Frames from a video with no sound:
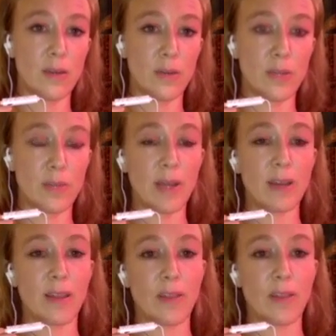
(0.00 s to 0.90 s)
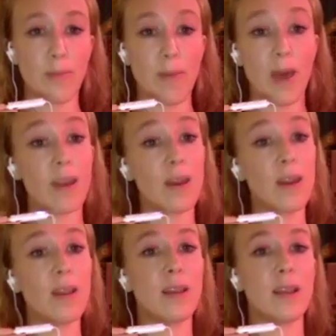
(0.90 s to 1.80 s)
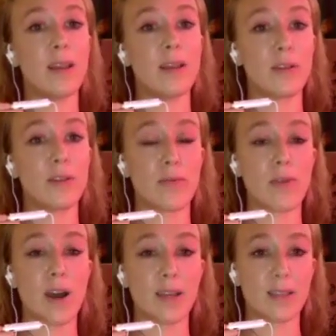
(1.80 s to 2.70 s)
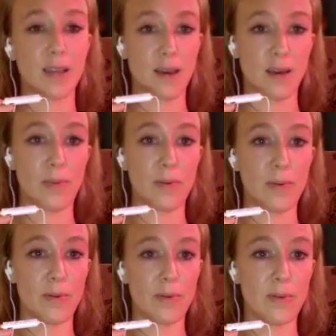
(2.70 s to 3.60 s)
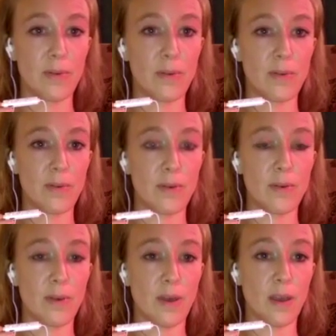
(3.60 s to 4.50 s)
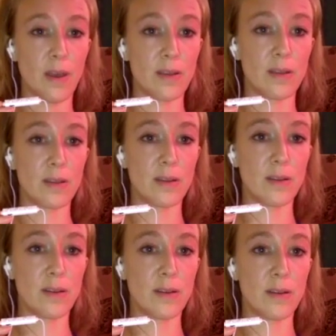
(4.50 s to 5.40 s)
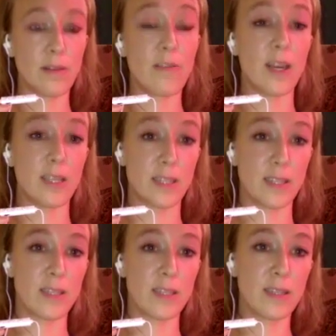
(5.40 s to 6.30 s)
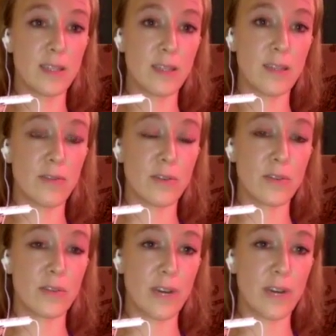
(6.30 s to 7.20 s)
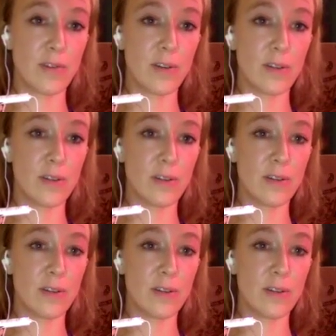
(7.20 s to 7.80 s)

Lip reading: which meant that the men needed to rise up and fight for survival,